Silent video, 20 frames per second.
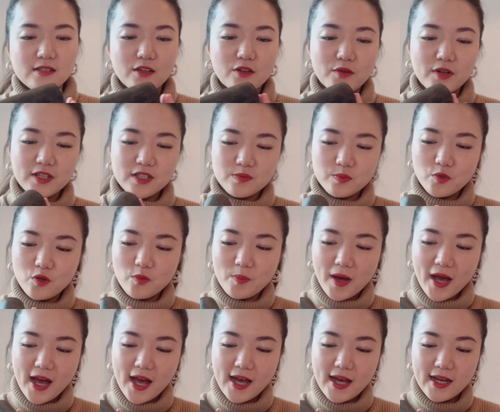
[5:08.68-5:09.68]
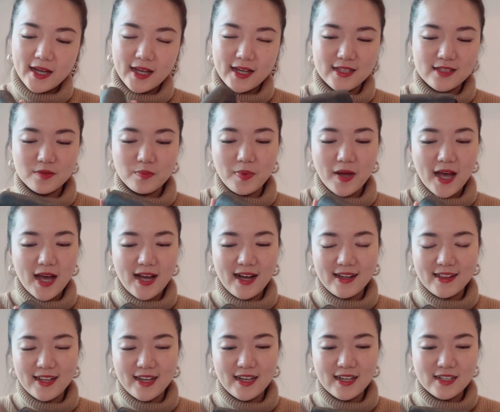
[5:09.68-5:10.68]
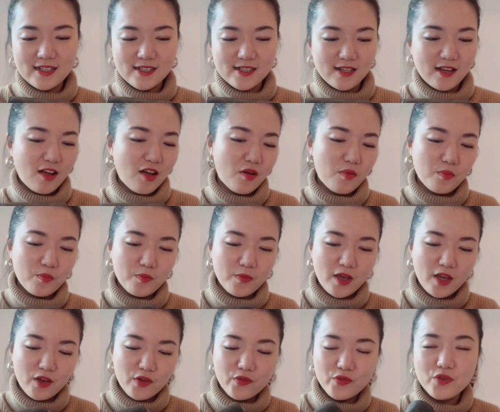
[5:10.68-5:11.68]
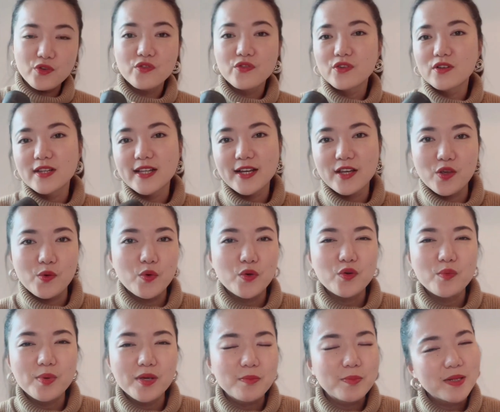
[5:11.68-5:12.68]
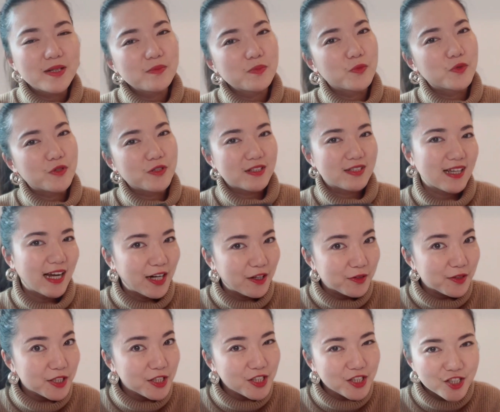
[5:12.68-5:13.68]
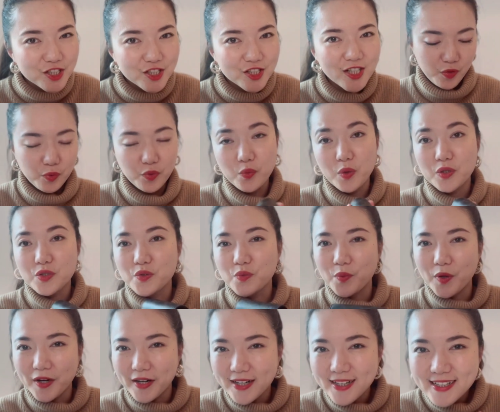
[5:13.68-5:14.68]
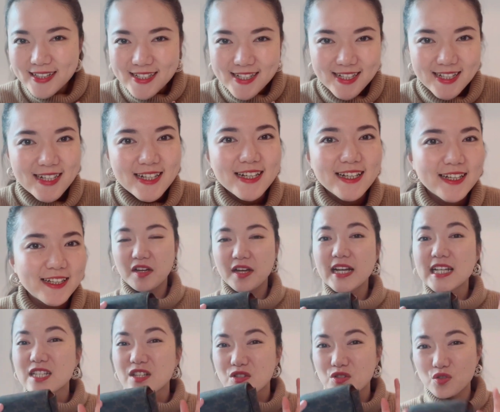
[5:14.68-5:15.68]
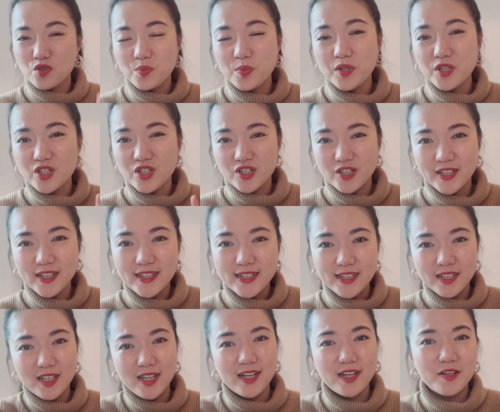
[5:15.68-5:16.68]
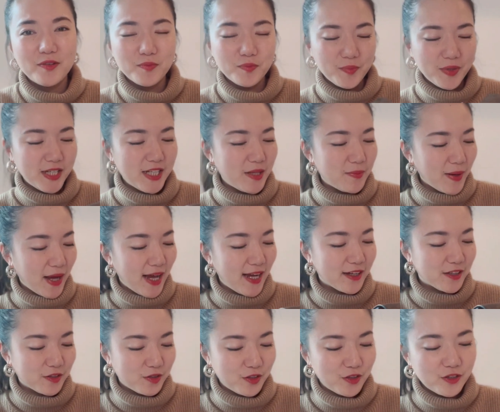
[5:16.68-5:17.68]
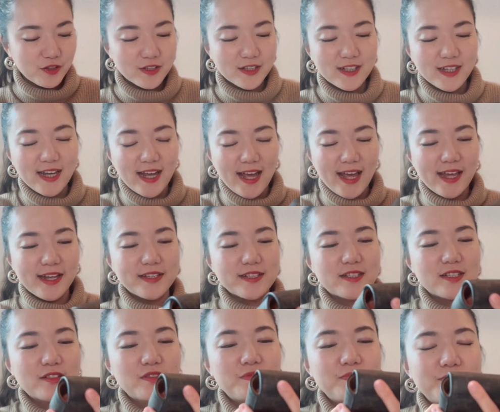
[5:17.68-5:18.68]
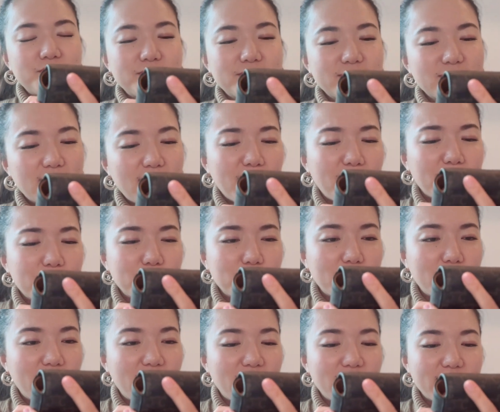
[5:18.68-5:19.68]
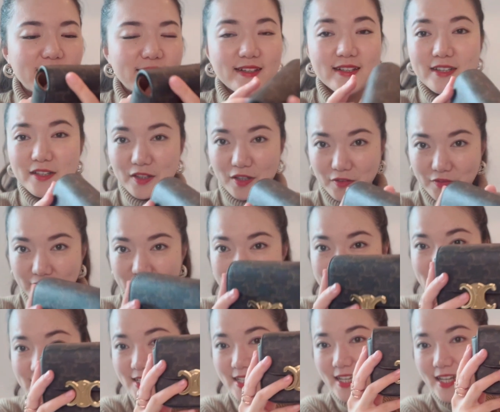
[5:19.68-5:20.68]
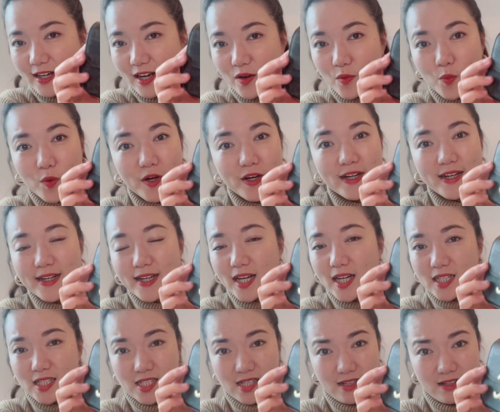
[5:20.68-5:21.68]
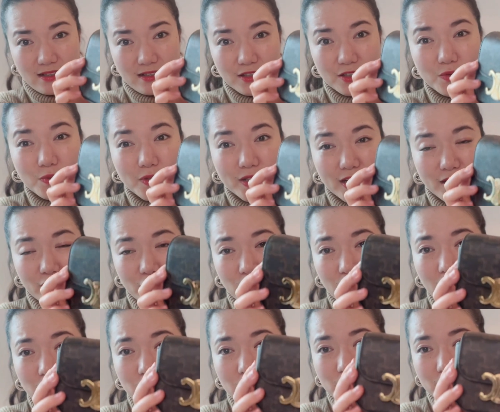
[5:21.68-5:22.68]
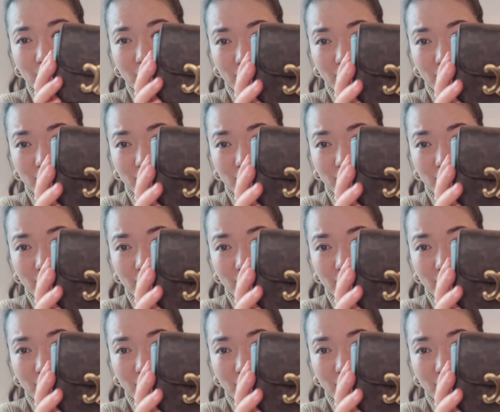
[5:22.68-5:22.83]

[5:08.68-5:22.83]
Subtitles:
a great small bag. It's a bag that if you feel like you want to be a bit more stylish, you would want to wear it. It's a super chic mini bag look, and yeah, I love it. I wear it a ton when I go out with my